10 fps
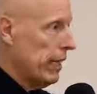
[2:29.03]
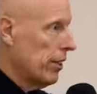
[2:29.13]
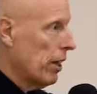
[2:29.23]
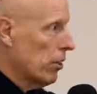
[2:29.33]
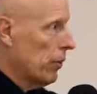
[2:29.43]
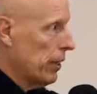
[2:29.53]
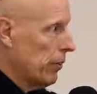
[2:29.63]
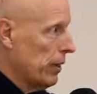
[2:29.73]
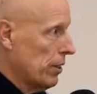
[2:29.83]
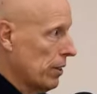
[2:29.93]
that the
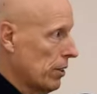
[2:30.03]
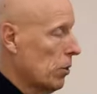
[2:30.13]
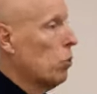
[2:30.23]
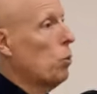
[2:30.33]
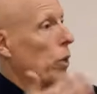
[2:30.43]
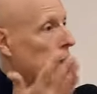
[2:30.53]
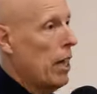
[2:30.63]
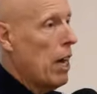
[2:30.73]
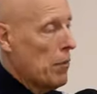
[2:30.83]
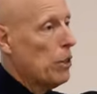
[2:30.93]
numbers have been affected by
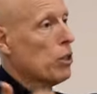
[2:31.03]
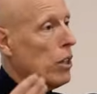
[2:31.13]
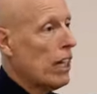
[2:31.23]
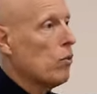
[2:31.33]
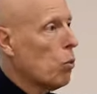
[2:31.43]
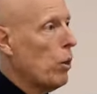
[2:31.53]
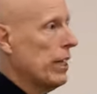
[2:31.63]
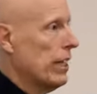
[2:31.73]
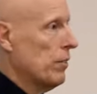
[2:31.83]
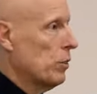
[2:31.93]
the value of the
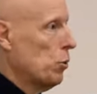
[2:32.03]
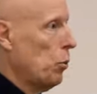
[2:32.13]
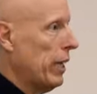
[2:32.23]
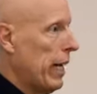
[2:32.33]
Canadian dollar,